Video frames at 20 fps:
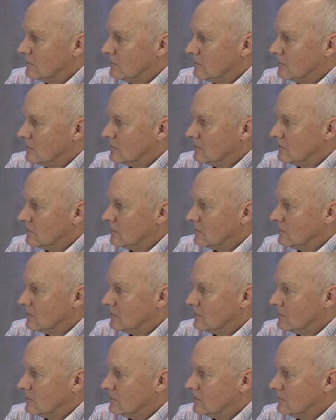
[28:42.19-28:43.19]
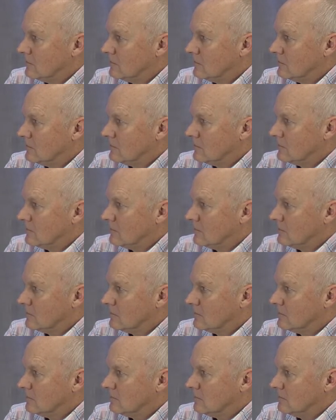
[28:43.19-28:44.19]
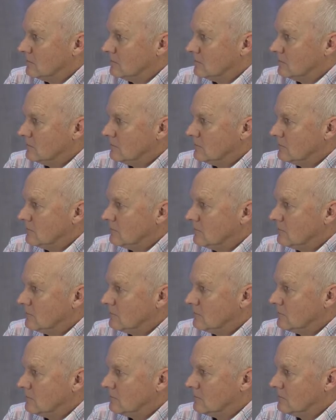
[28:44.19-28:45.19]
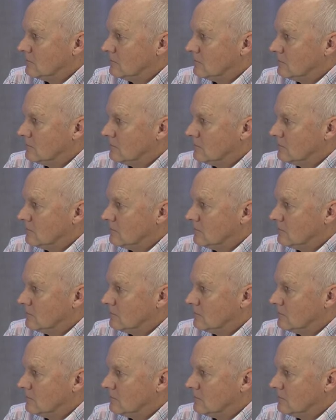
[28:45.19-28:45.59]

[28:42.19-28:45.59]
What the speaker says: This person isn't speaking.